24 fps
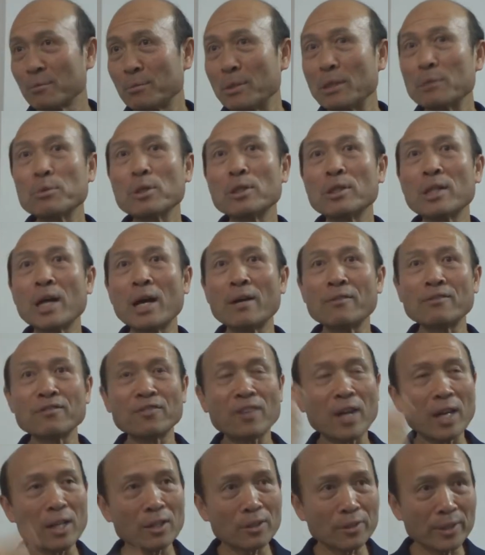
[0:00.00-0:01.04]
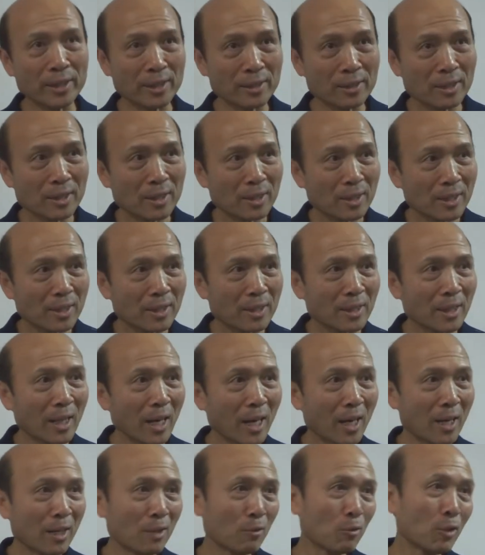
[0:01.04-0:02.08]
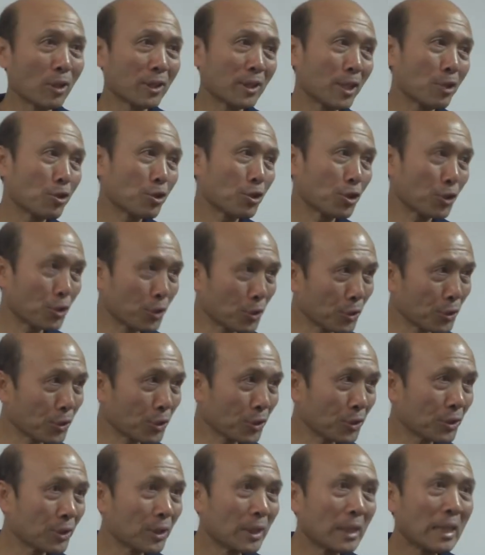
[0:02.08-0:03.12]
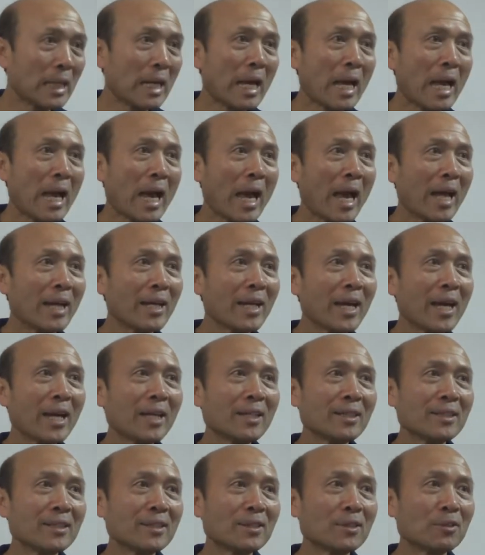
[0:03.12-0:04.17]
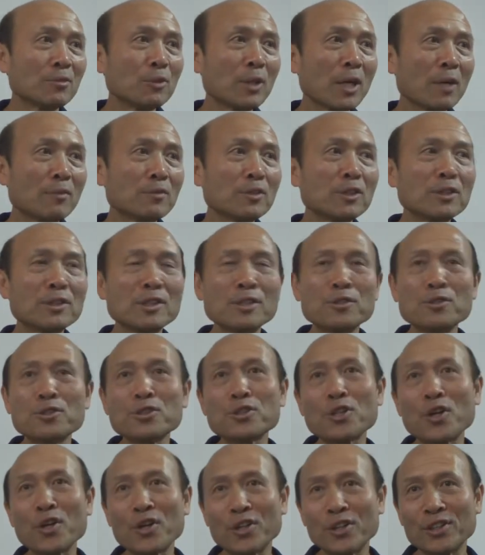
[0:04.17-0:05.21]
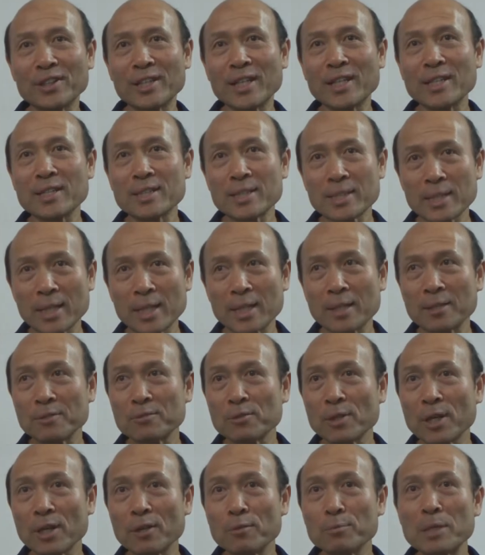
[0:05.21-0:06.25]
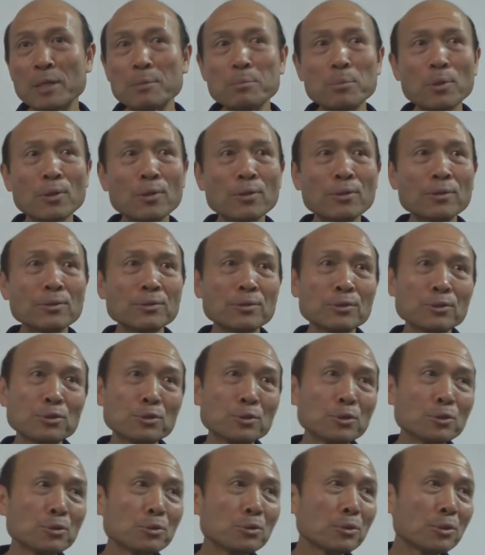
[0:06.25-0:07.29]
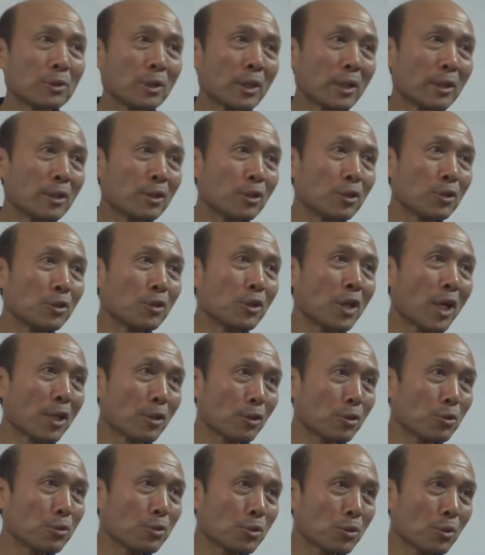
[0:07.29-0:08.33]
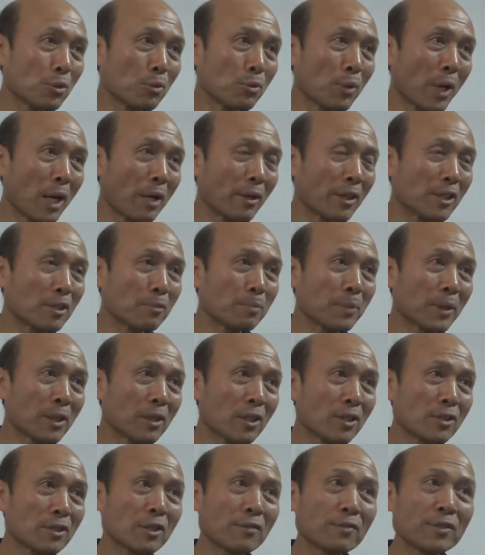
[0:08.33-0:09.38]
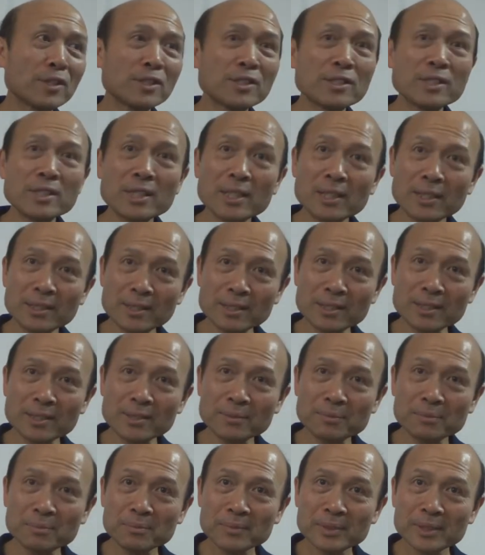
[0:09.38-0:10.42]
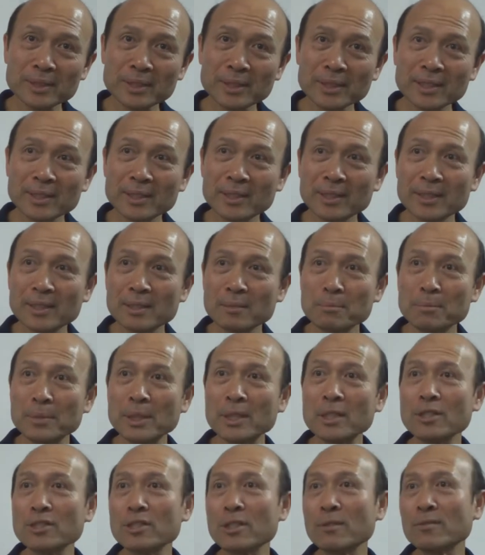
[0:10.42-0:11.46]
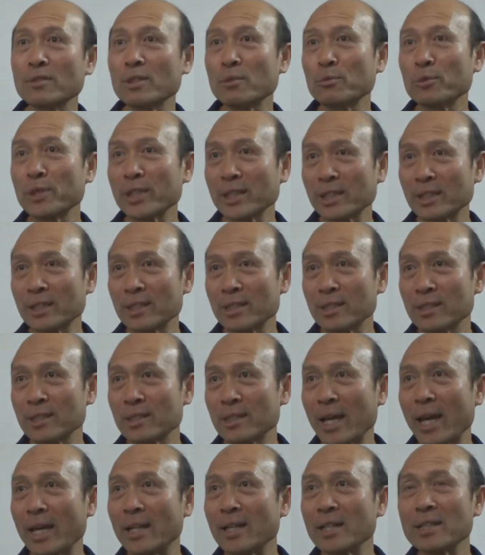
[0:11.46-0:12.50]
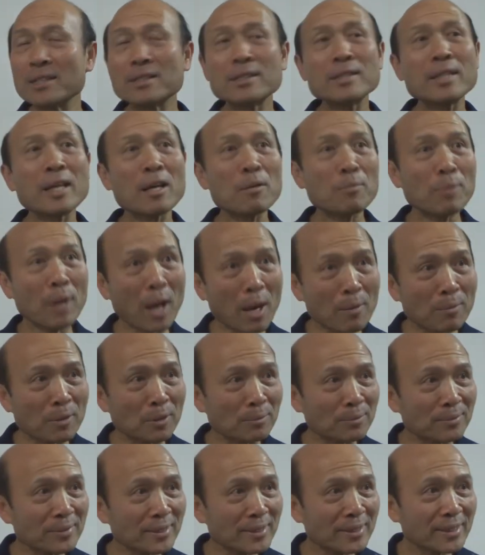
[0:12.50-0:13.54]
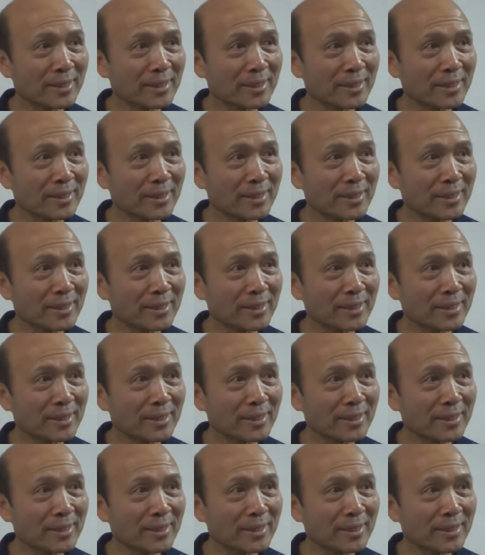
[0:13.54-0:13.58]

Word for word: People are not following uh, what they should do. And then we have to discern and say, well, people do, do not do so well. It's because of their sins, because of the weakness, and it's their problem.